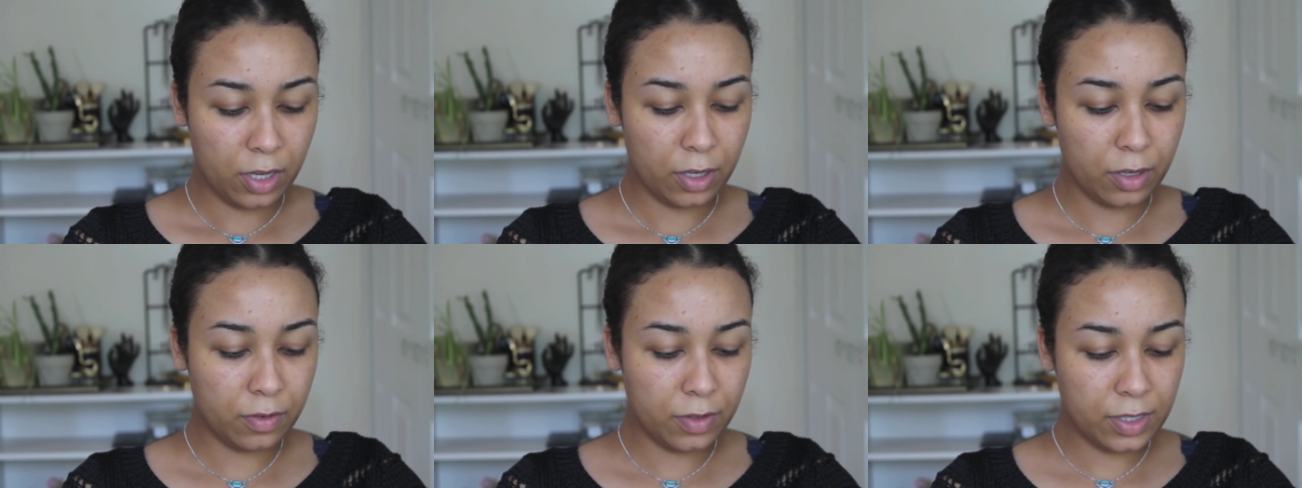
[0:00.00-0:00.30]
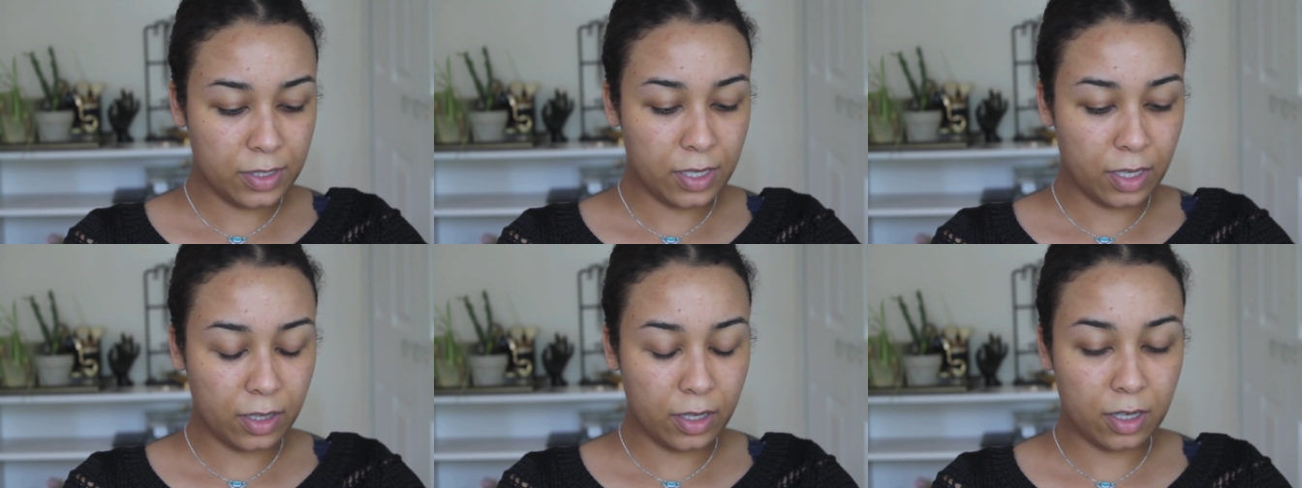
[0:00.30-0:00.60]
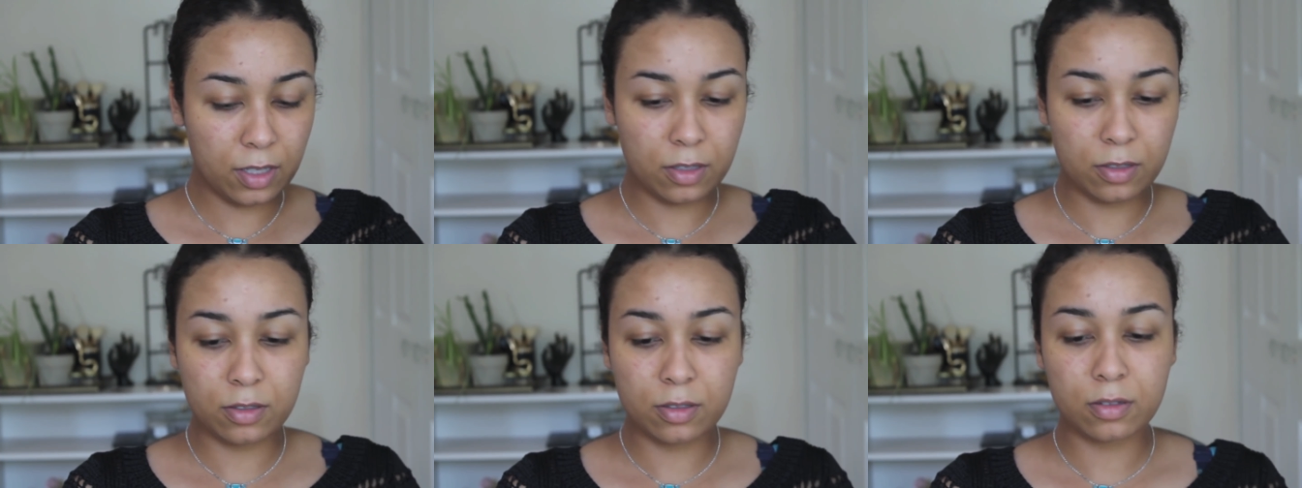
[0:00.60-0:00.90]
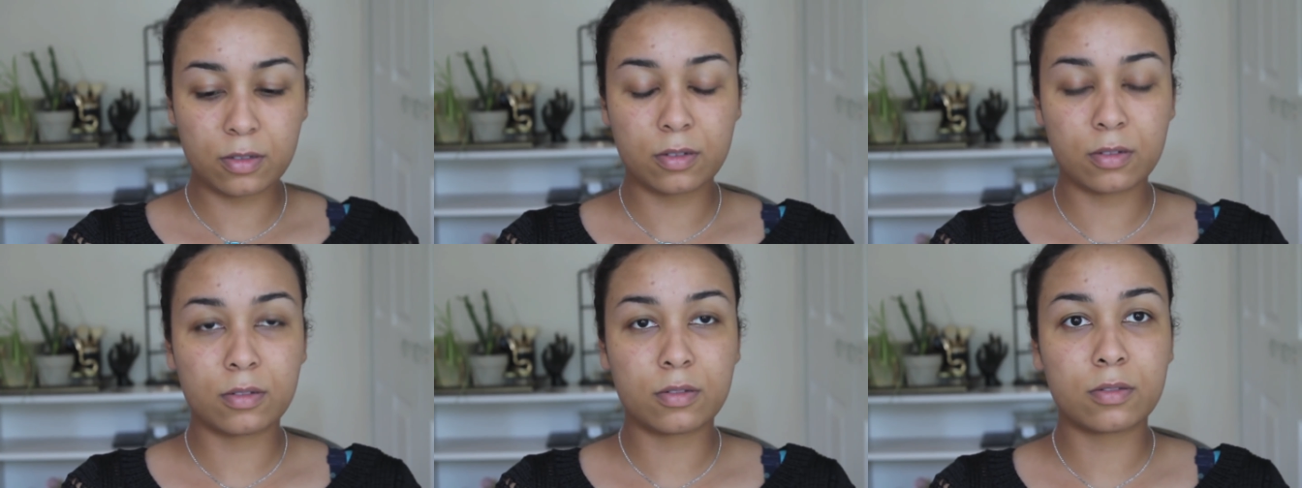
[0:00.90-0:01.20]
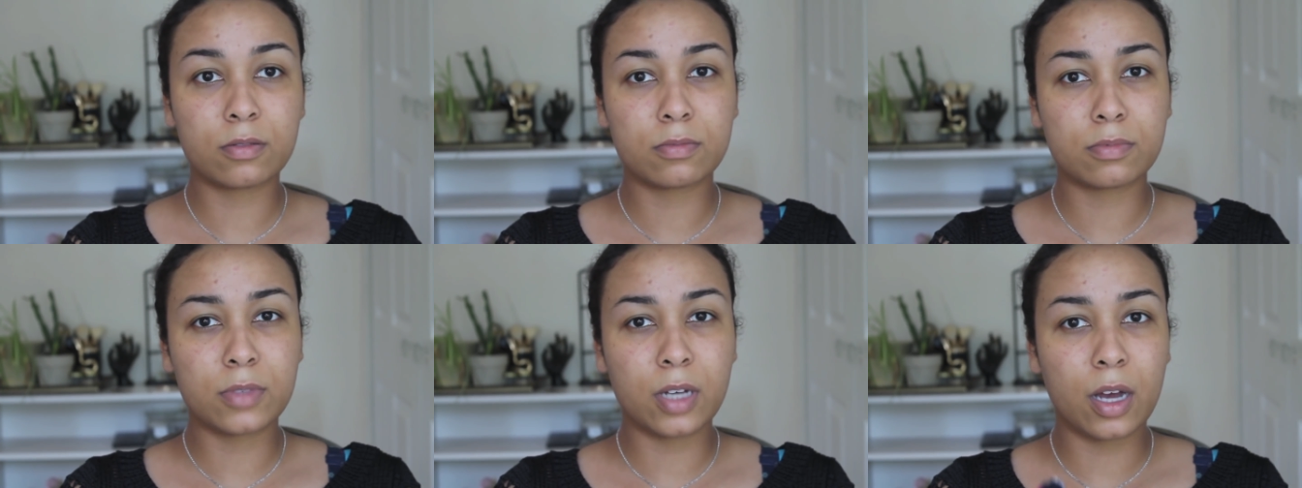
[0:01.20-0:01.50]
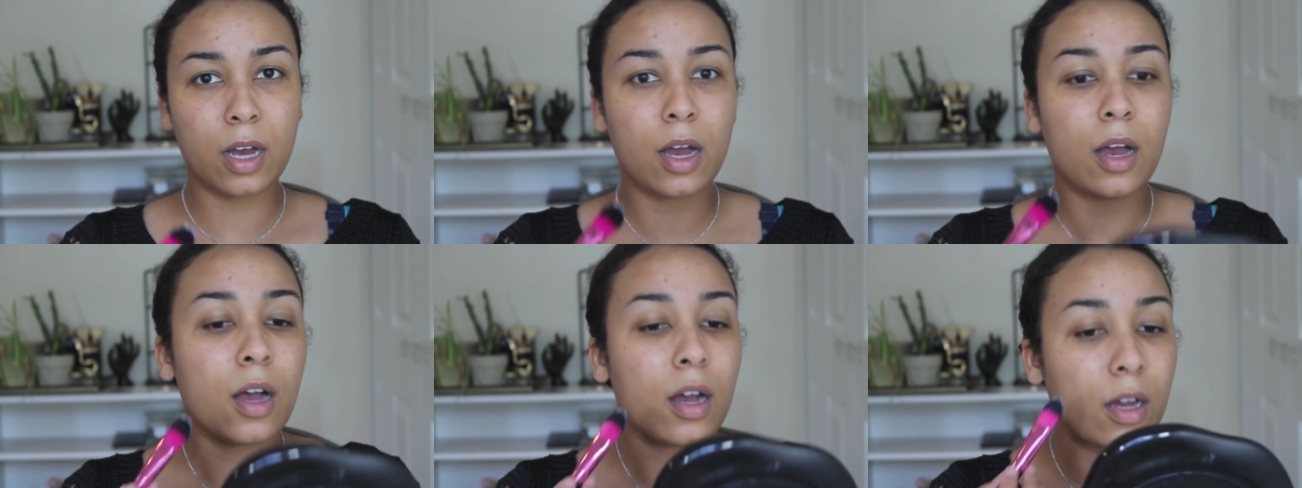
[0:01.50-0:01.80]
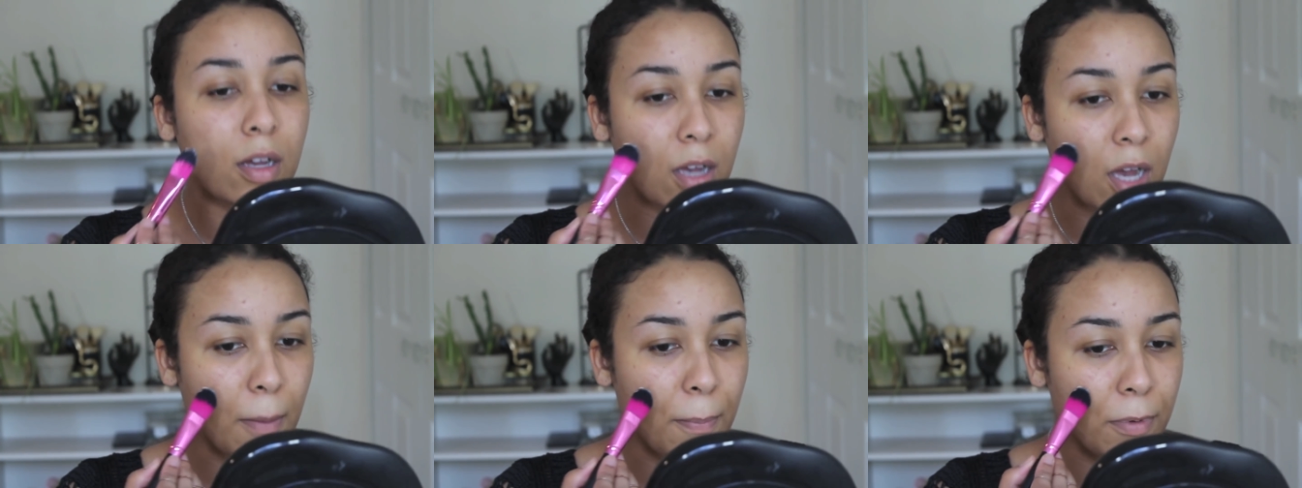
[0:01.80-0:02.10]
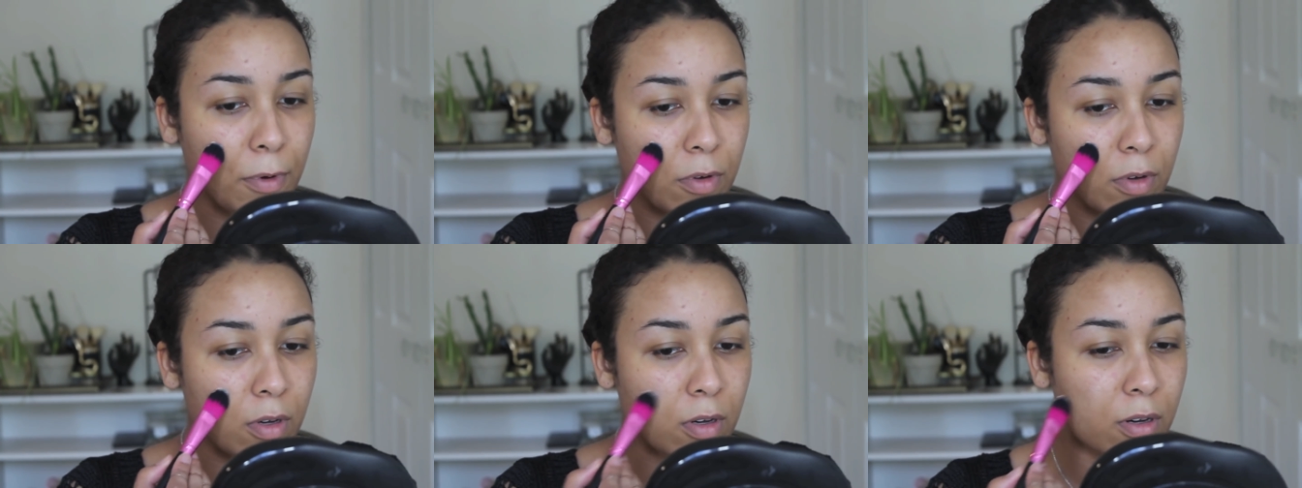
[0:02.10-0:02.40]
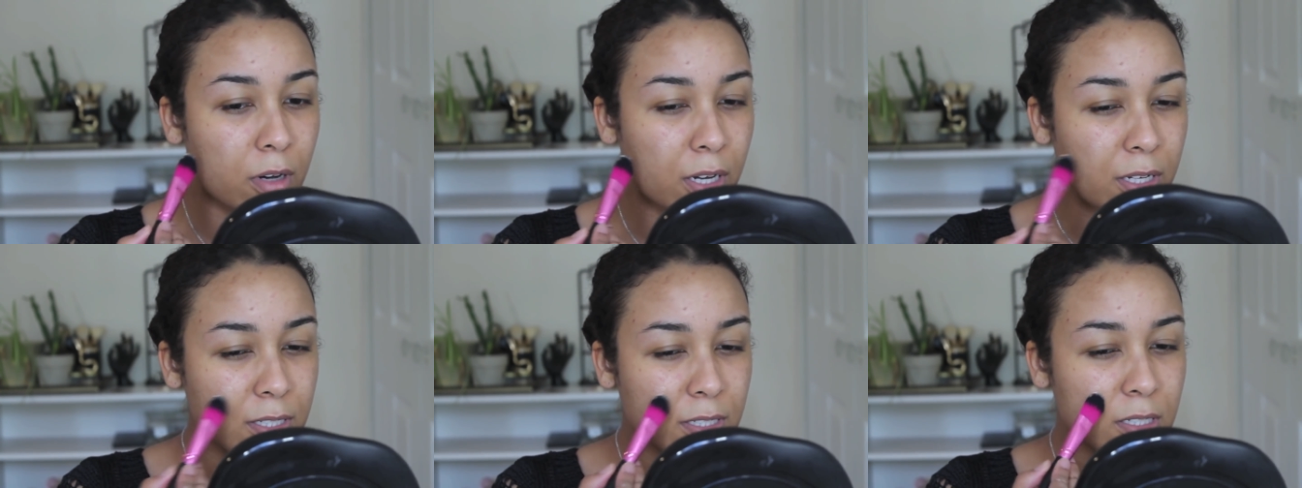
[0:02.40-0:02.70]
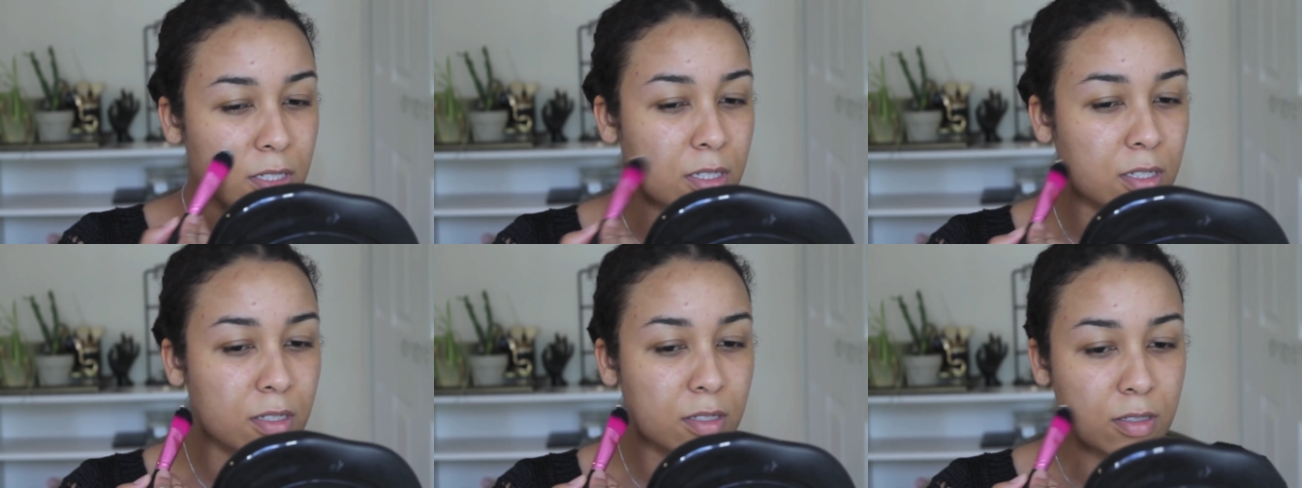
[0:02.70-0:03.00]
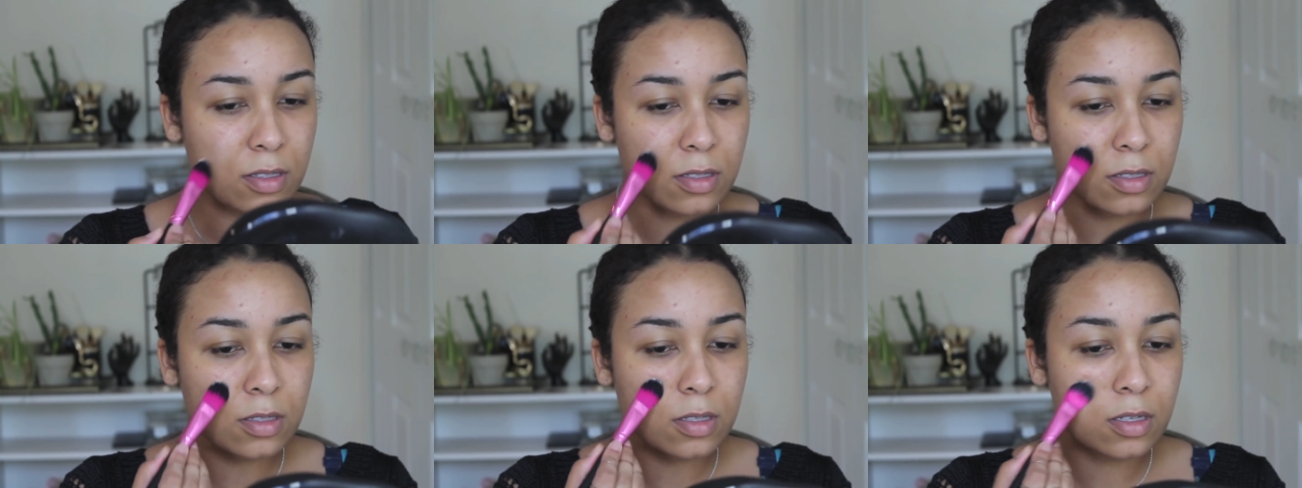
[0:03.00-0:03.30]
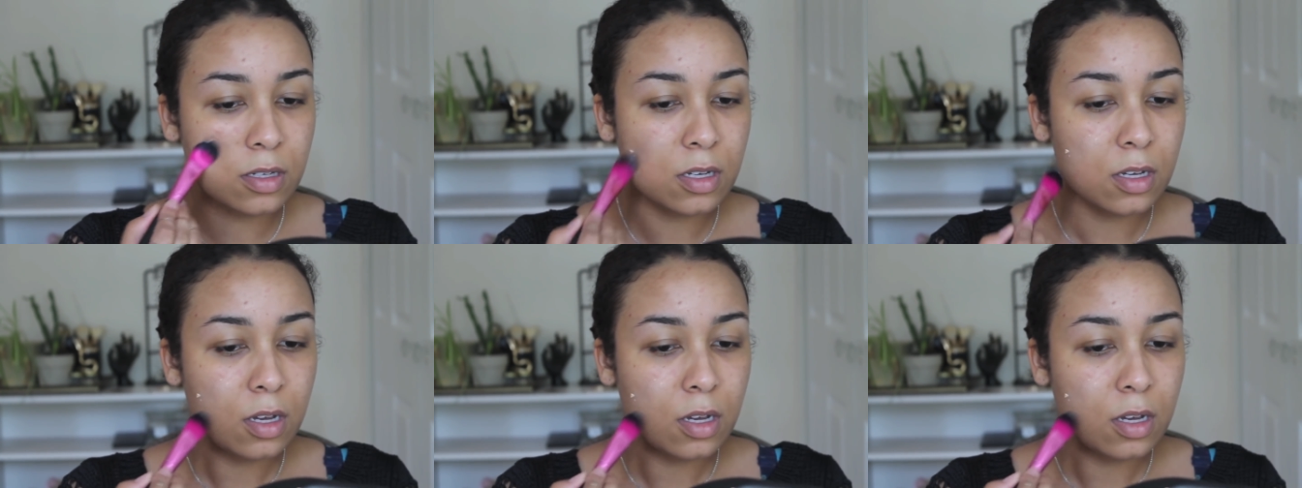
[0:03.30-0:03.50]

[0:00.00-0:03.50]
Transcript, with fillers: Ooh, this had like a little, a uh, couple crusties.